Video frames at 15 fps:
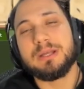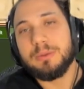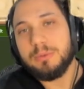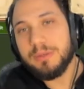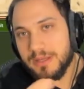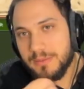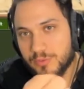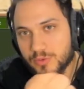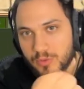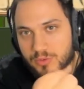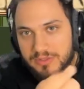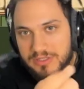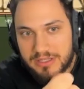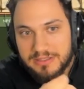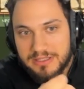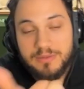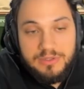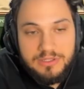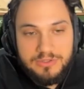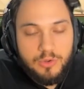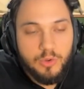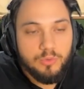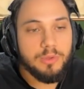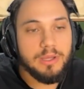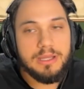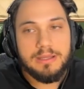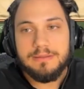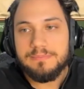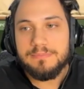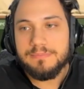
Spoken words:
incredible content there is already.